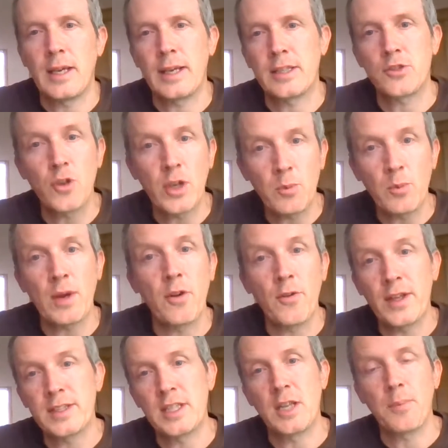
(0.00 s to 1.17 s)
extreme weather
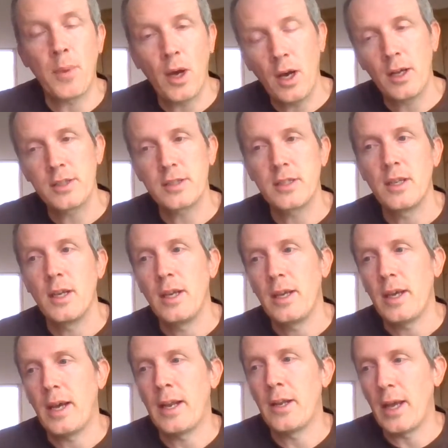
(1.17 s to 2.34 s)
events in the past,
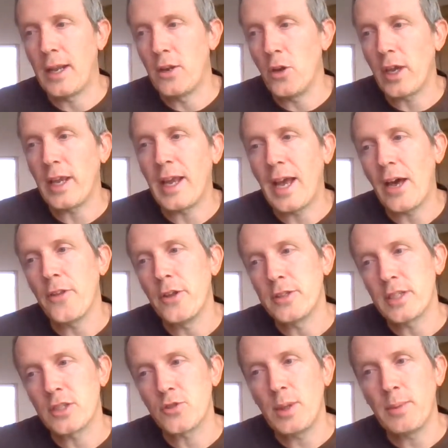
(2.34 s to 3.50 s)
and looking at how
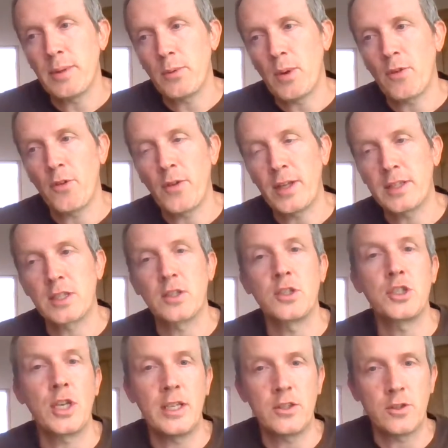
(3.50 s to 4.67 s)
those extreme weather events could
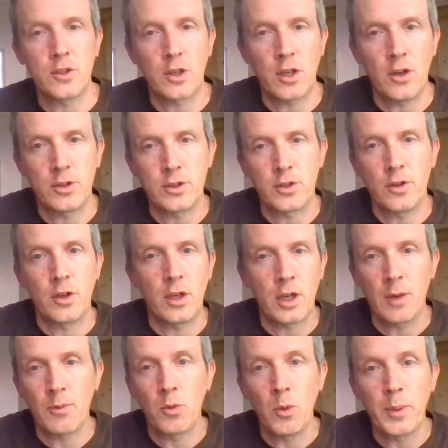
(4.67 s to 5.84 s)
change onto a
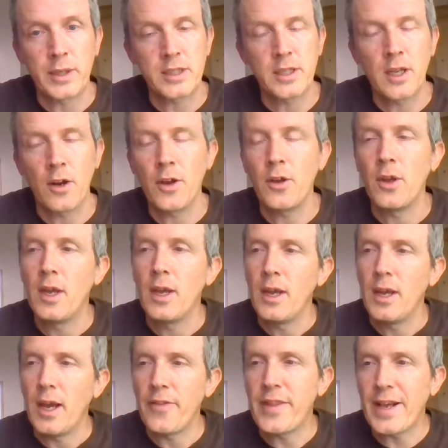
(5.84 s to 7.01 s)
global warming scenario.
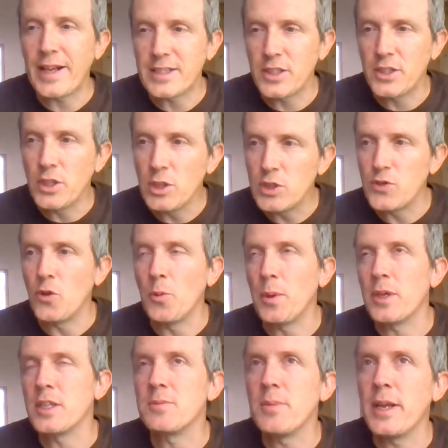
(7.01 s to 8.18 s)
And that's useful
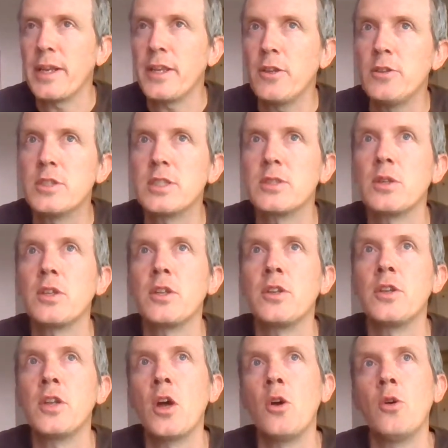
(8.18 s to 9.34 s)
because many users
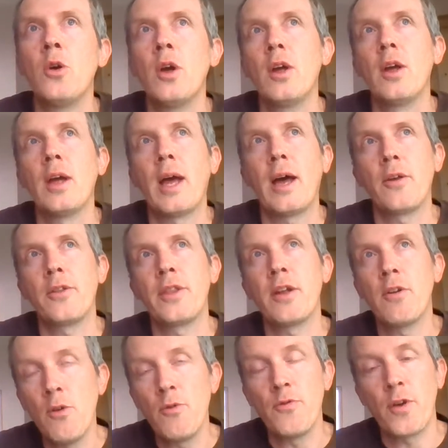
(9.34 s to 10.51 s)
know
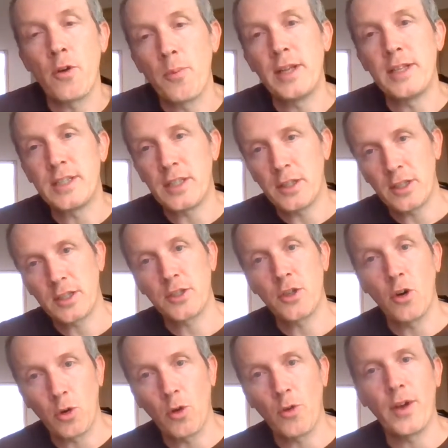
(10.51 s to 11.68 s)
their own vulnerability to
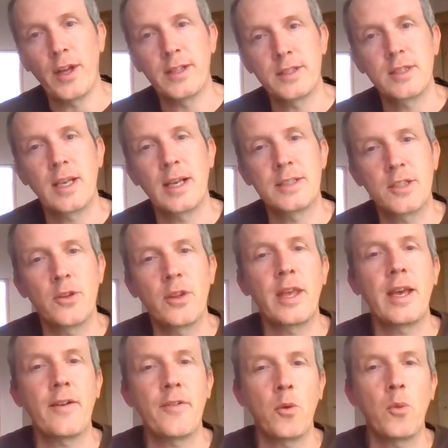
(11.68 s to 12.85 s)
historical events, and so they
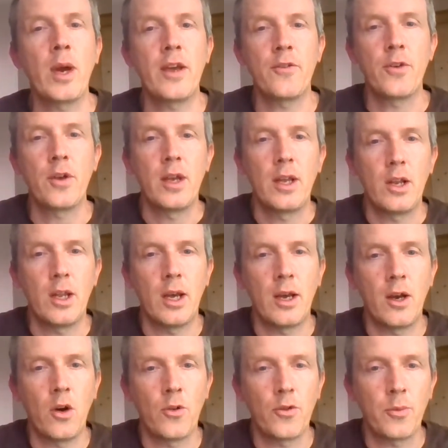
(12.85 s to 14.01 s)
have a way
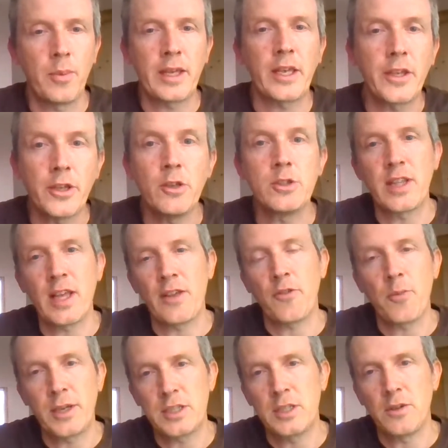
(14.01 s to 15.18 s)
of making of that
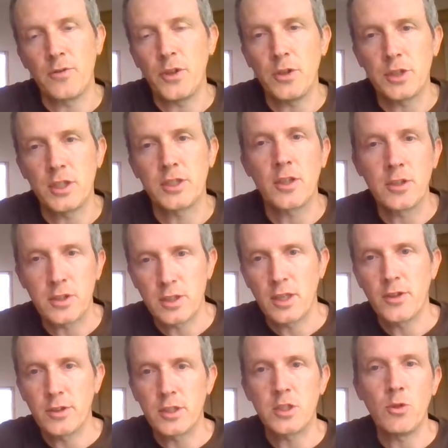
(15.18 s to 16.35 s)
information in the future. So those
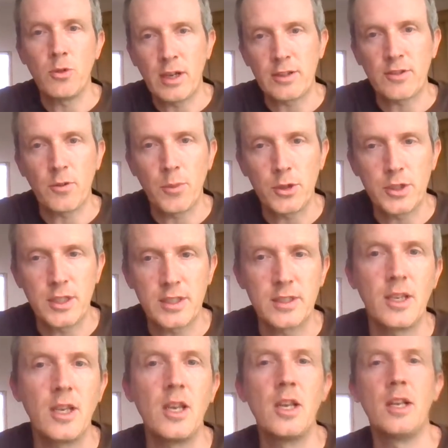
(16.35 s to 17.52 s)
are two narrative approaches.
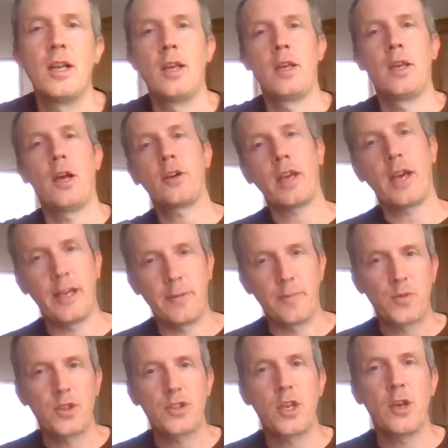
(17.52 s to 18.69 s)
Okay,
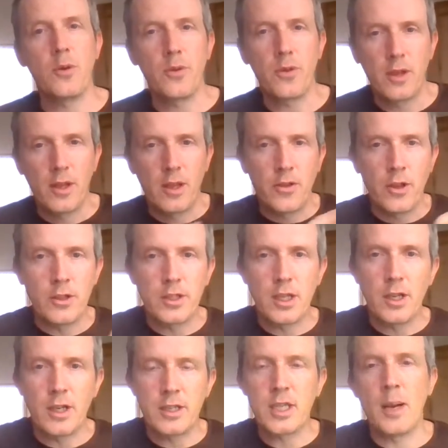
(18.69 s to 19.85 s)
so those
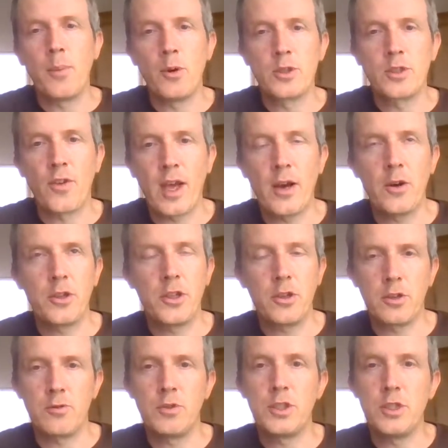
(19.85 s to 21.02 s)
are examples of how you
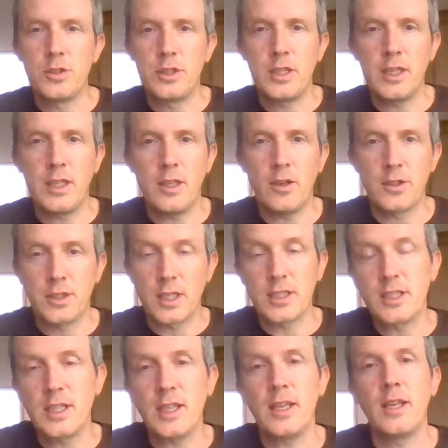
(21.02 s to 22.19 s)
could reduce the
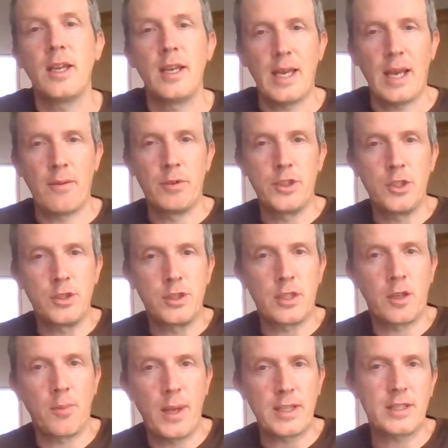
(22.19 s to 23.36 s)
uncertainty and reduce the
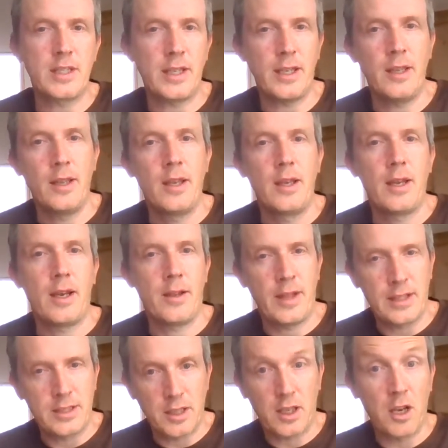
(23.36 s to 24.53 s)
complexity, and
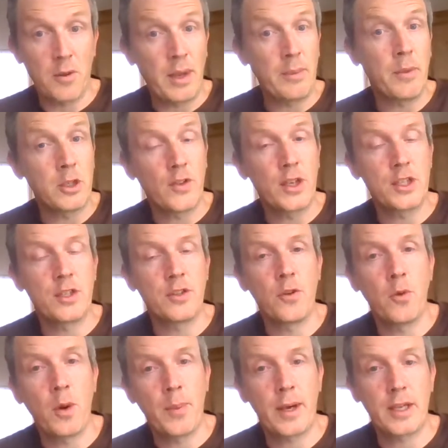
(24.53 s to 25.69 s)
that's the kind of main motivation
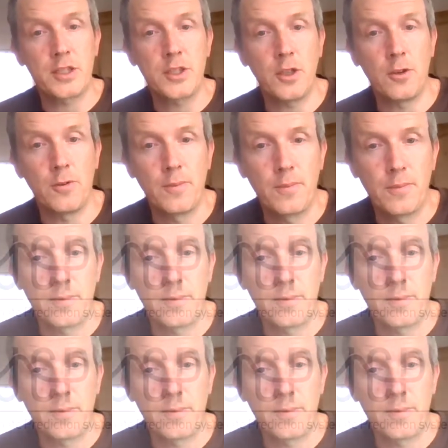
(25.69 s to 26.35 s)
for Work Package 2.